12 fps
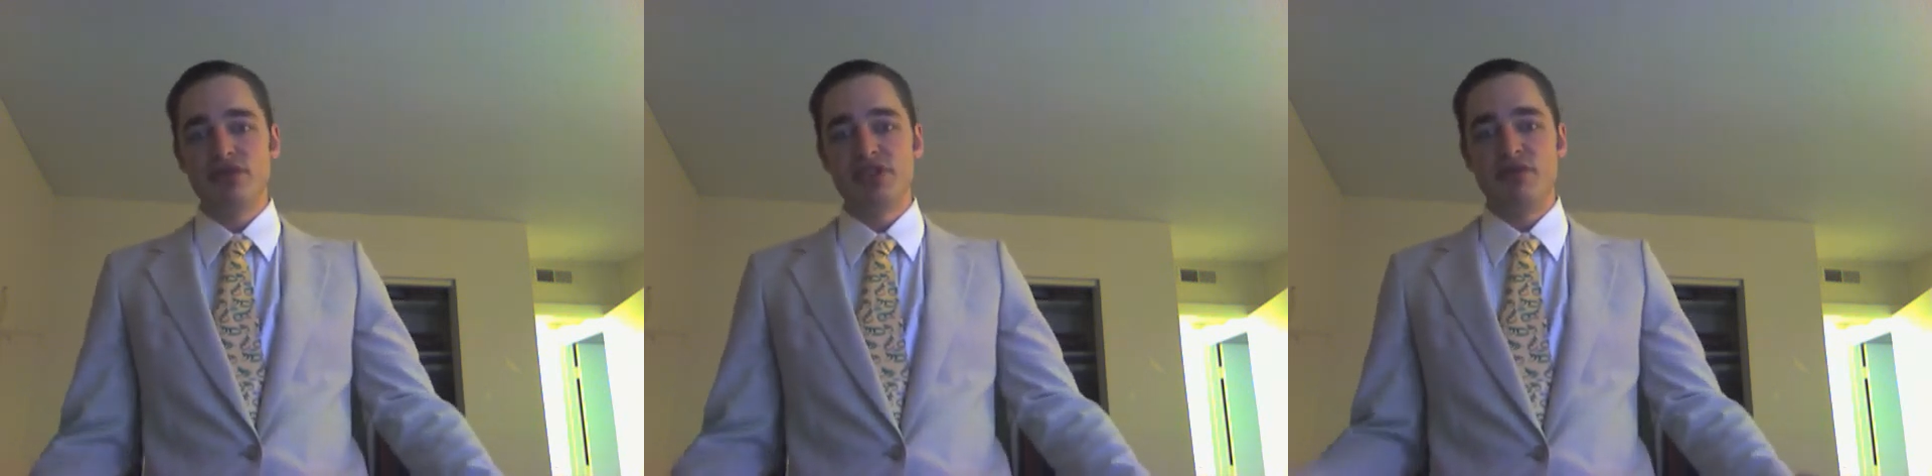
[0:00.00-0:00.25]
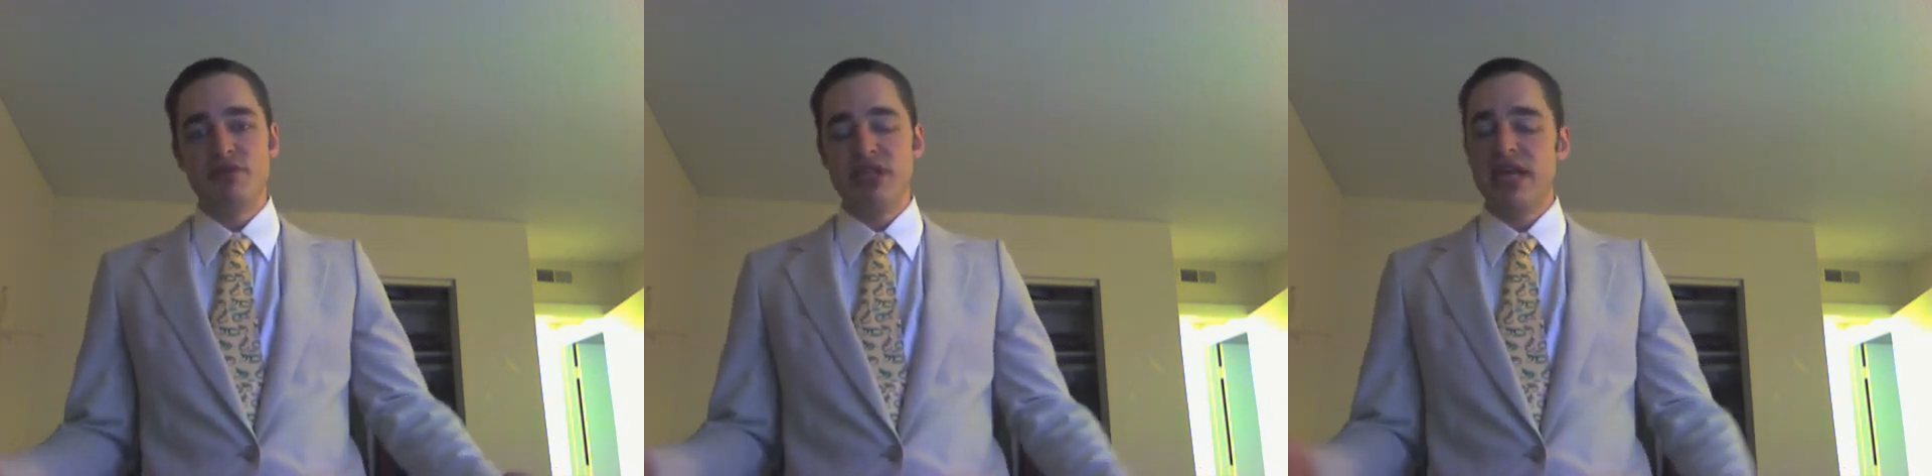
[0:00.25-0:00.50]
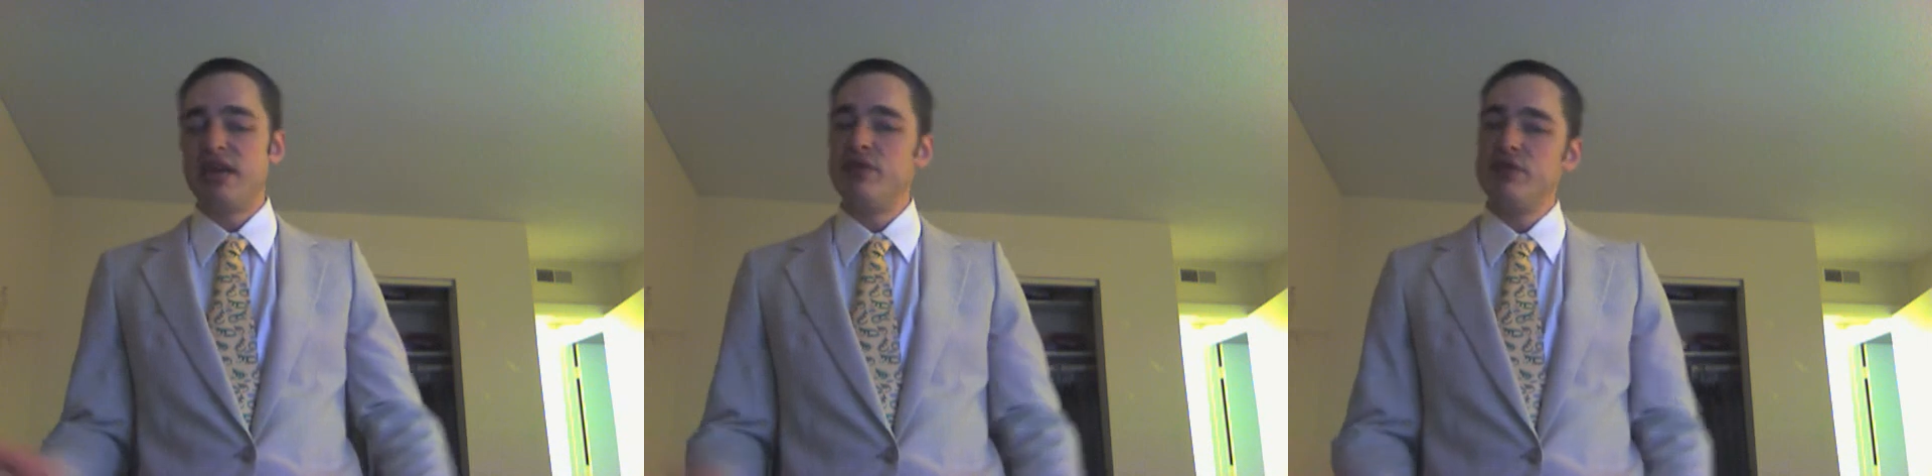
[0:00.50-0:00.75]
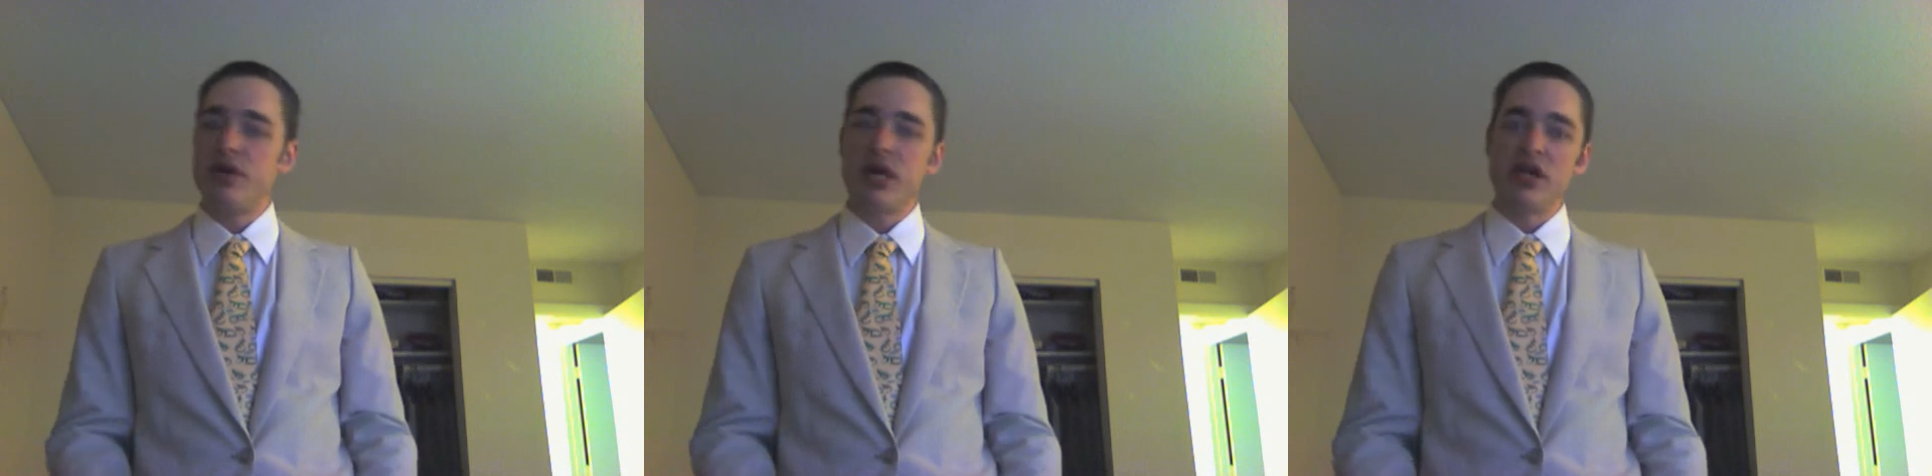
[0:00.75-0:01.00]
So when they go
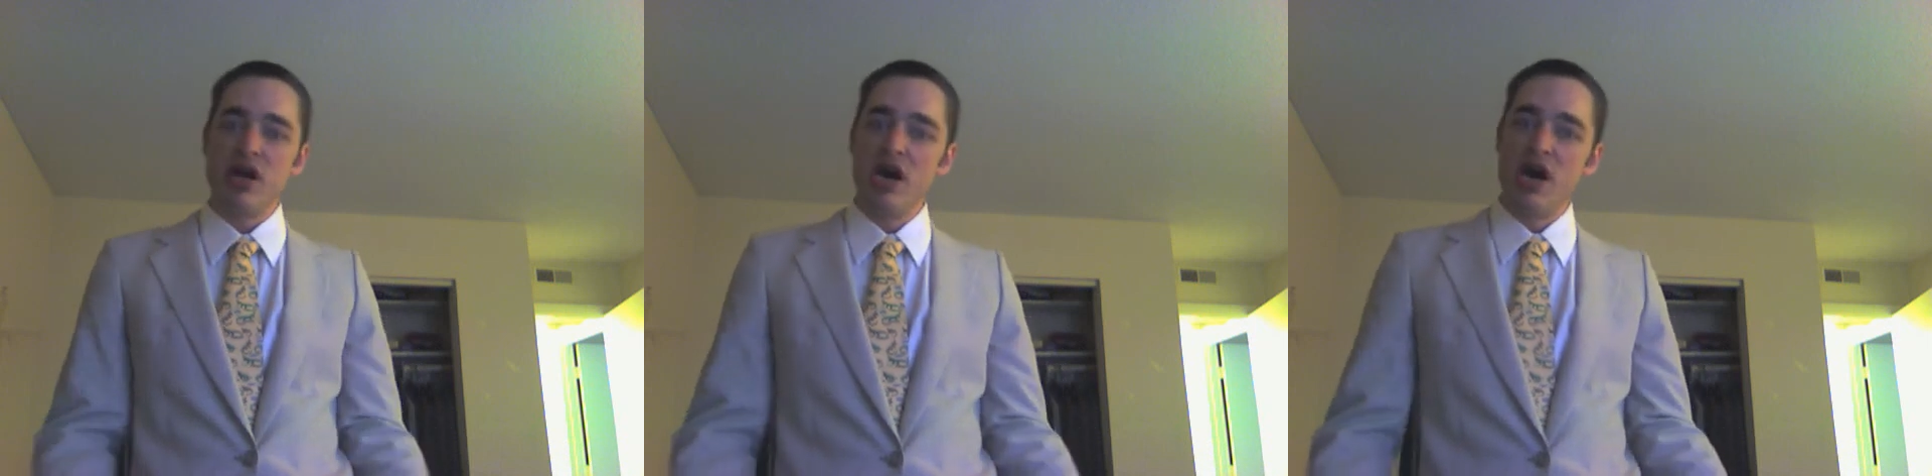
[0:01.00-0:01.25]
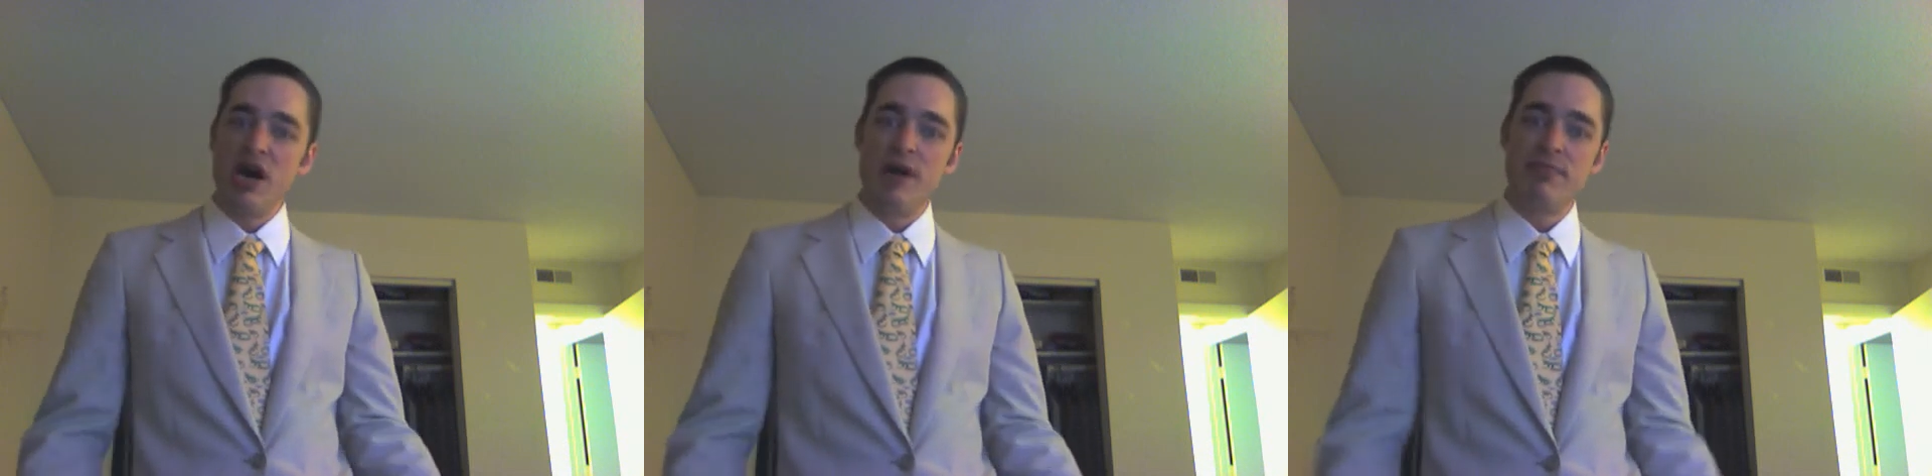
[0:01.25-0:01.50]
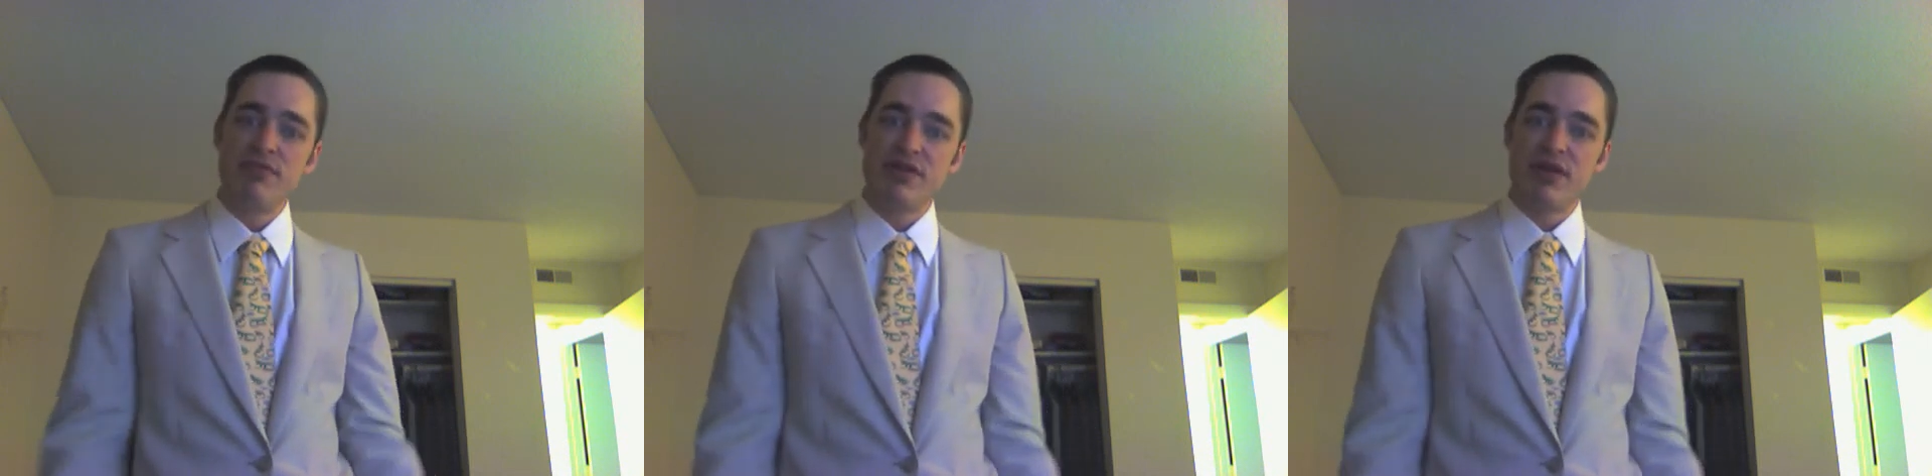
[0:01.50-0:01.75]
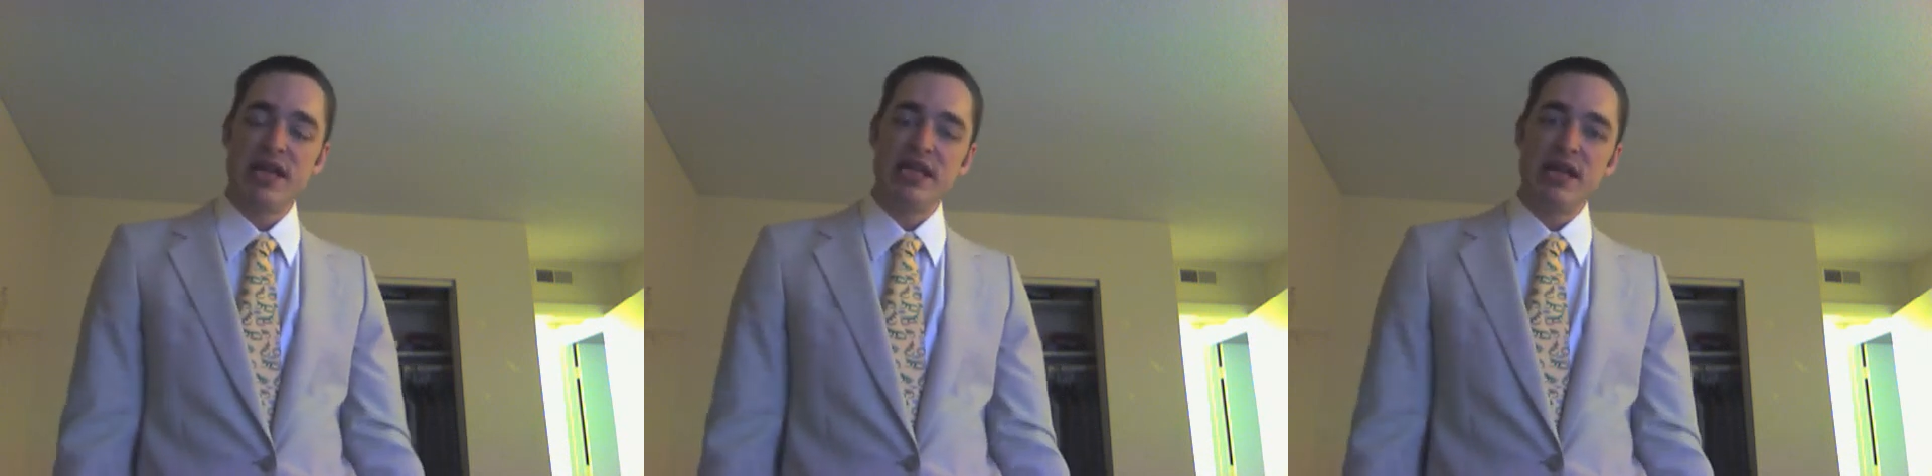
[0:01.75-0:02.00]
to a club or
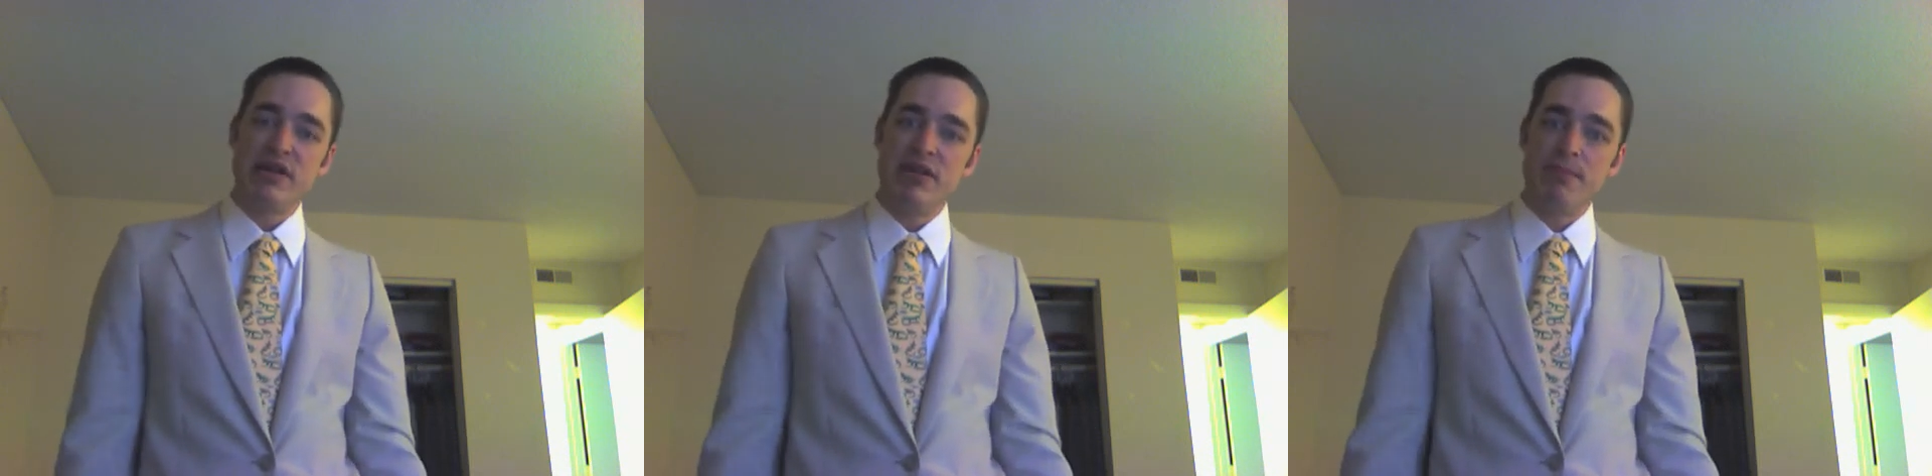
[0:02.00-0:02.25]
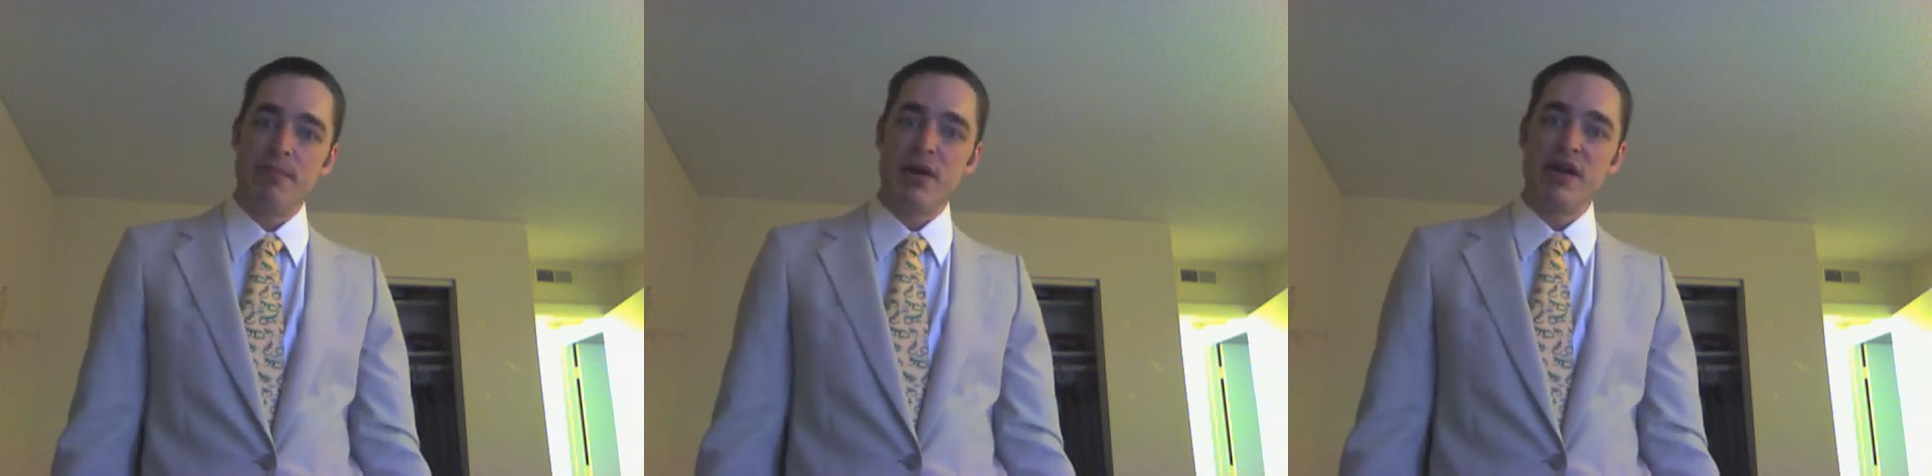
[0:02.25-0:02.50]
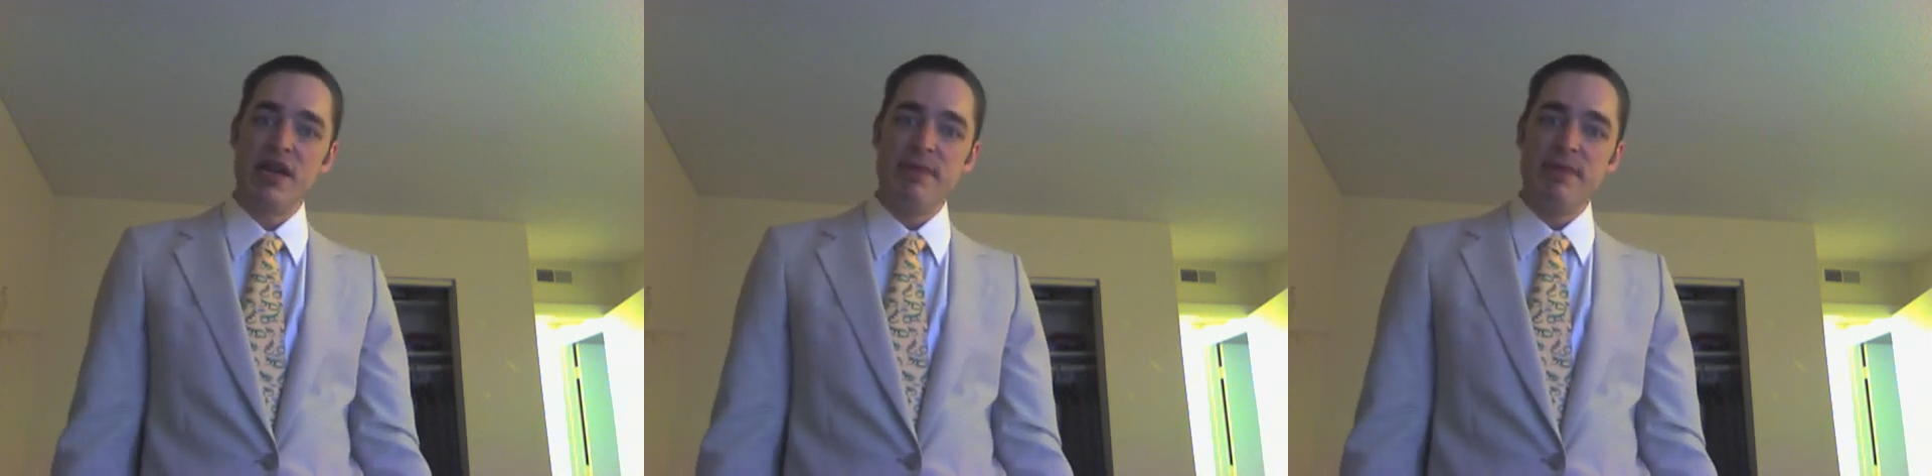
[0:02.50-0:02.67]
they're hanging out at a party,